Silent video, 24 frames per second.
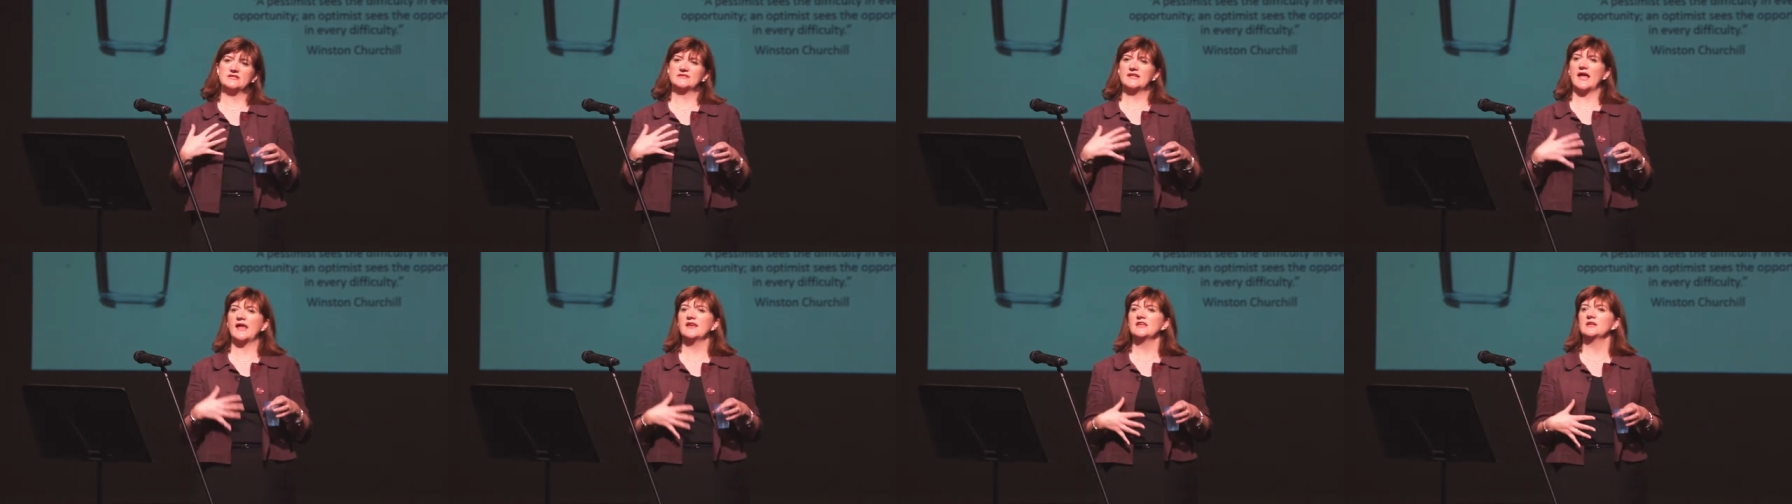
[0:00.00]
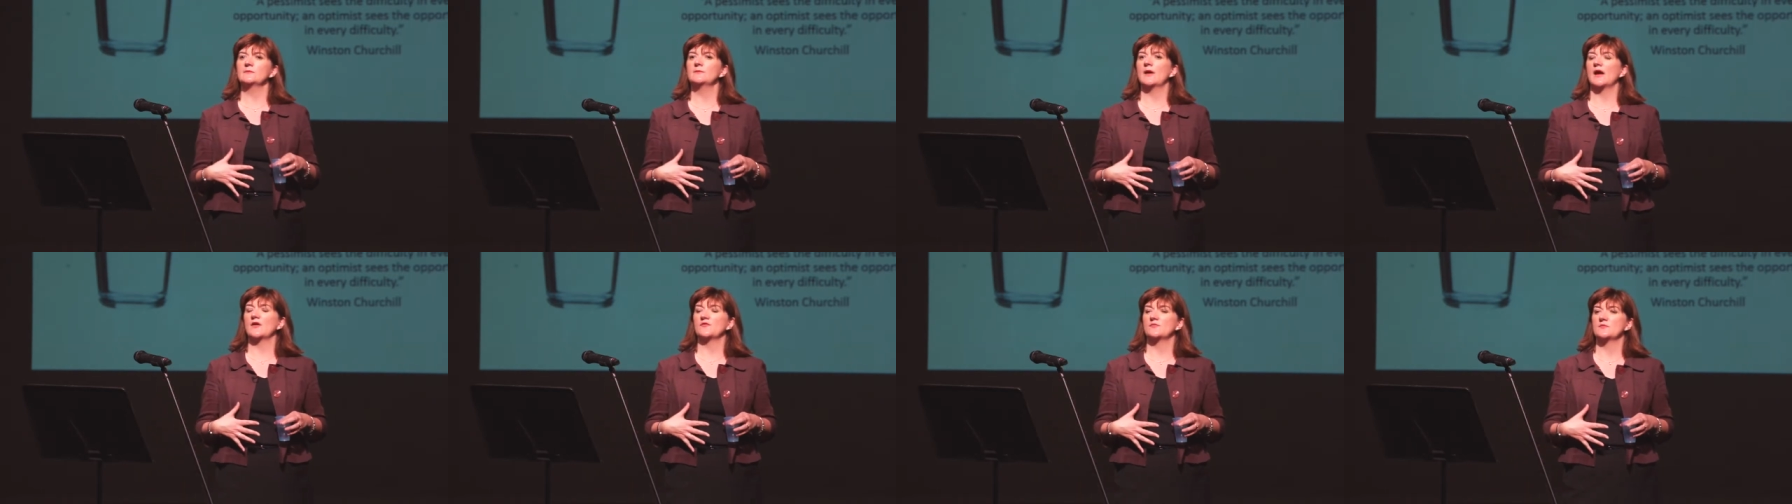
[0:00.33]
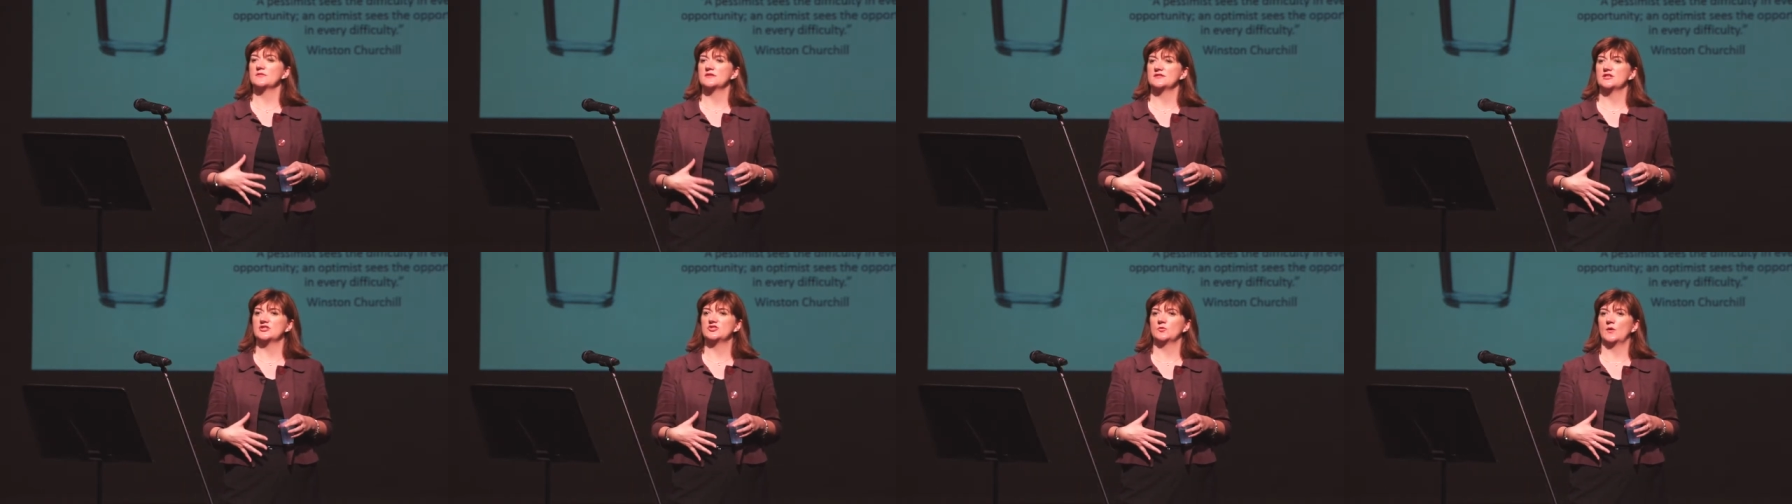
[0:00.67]
standing back from
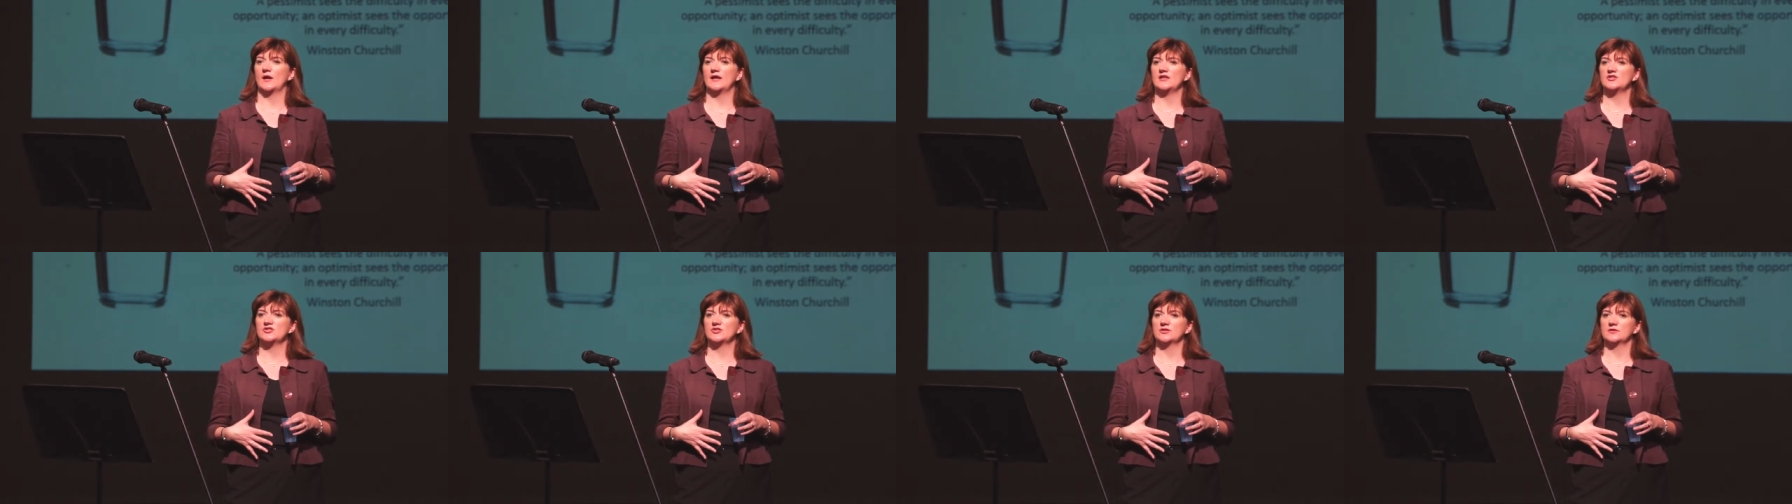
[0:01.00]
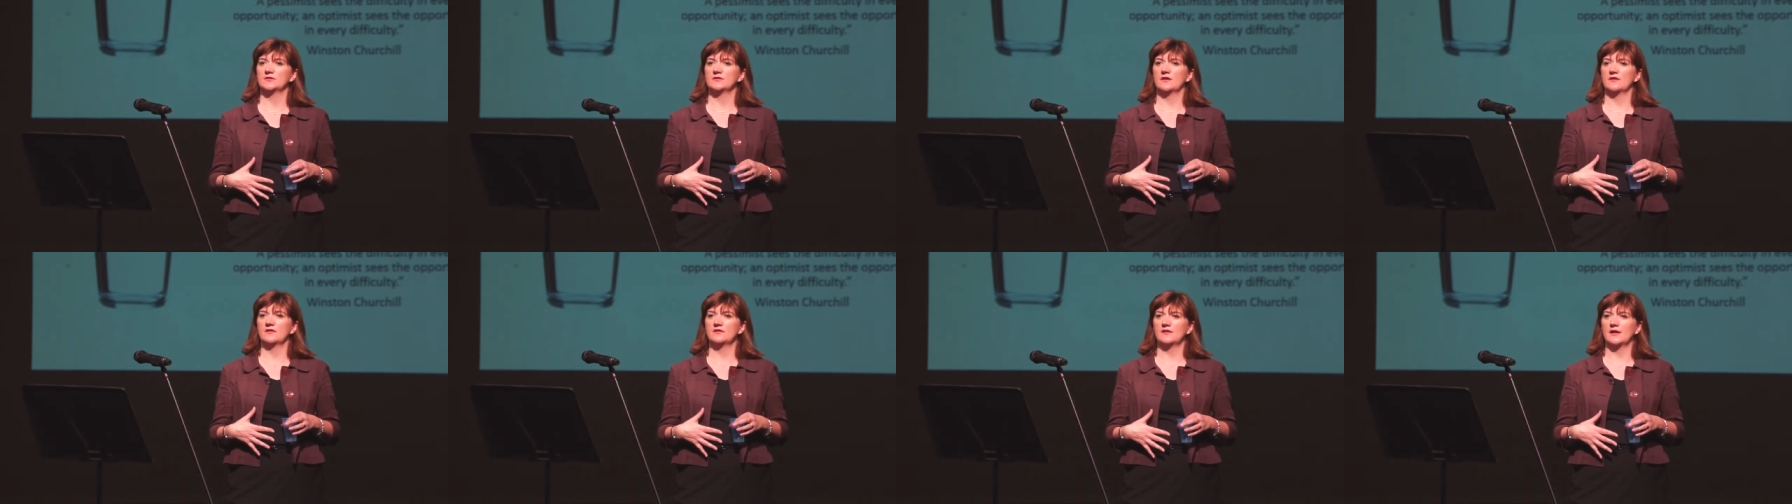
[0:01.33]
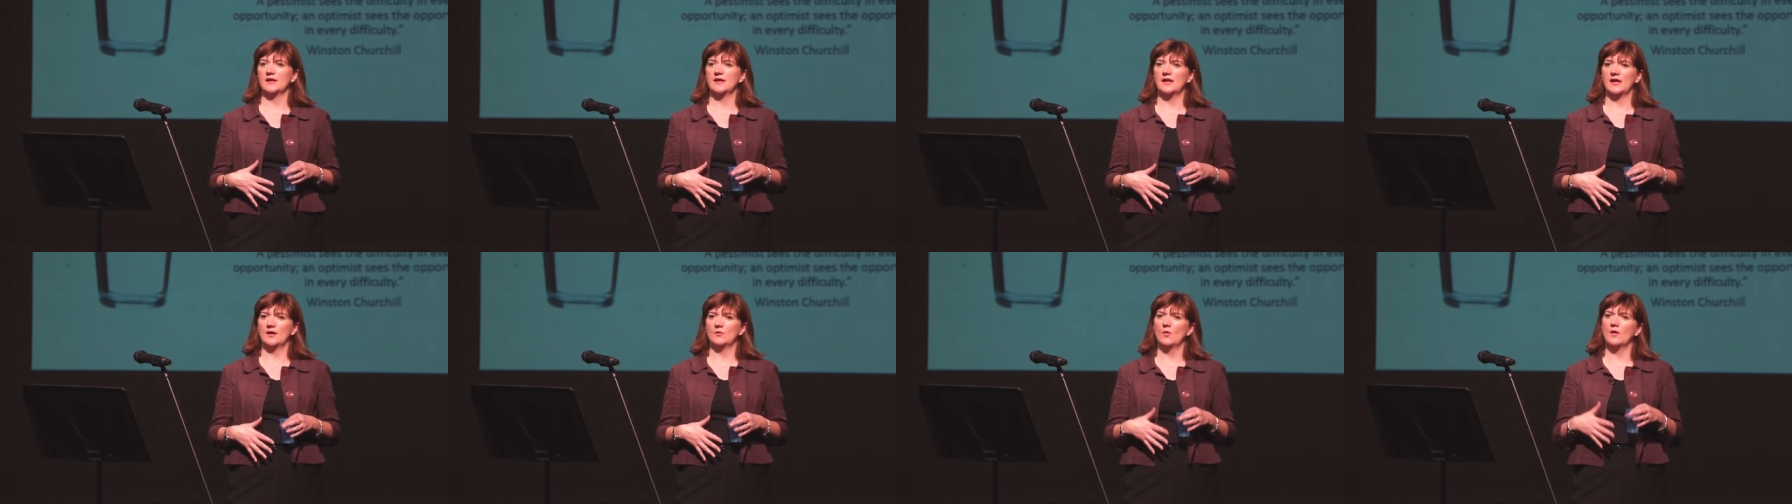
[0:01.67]
a situation and
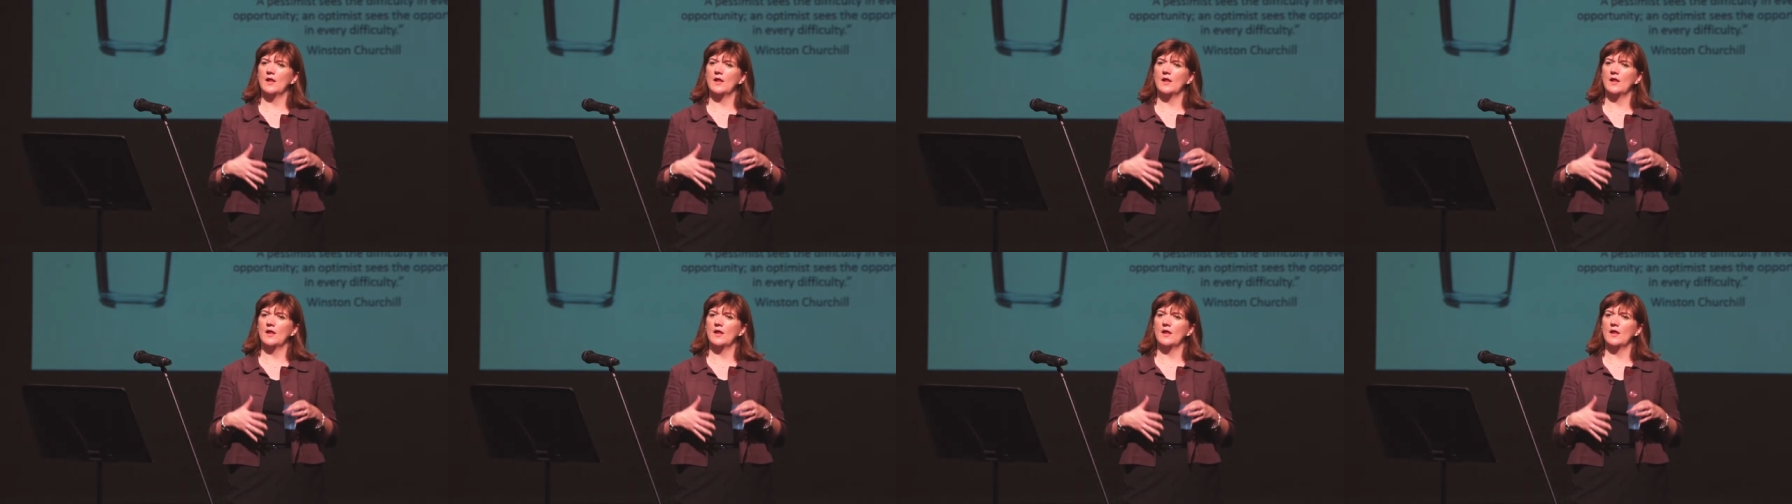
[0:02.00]
thinking,